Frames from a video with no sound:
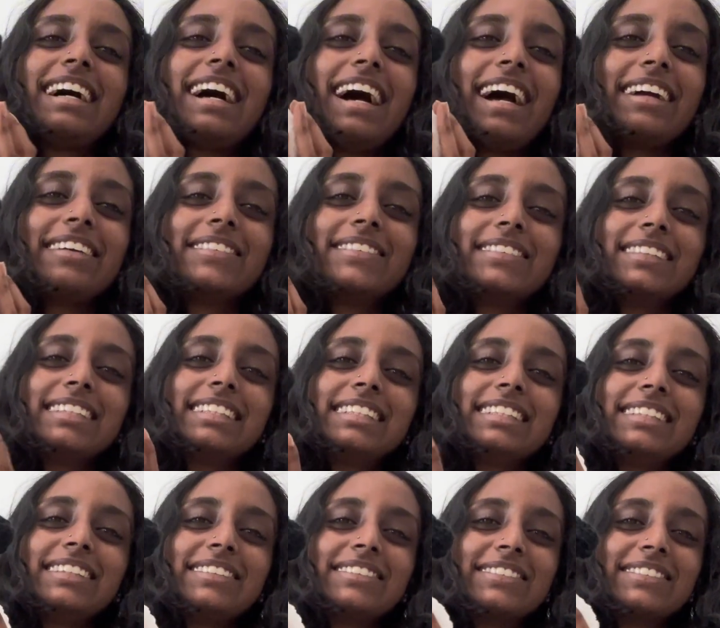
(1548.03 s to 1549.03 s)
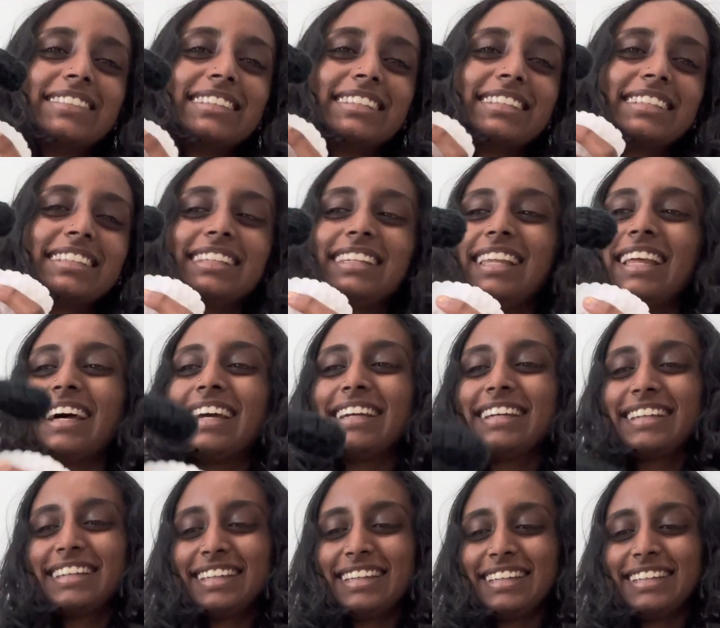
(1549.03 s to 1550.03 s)
I really, really
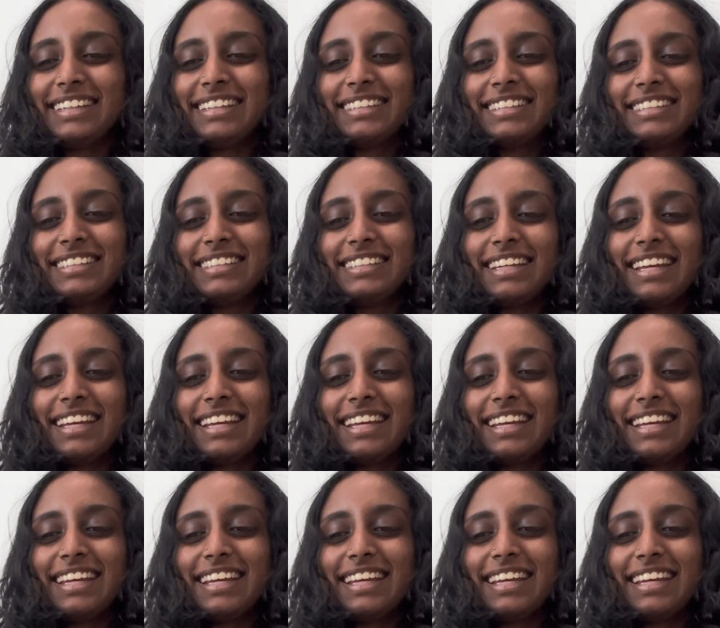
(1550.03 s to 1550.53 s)
like it,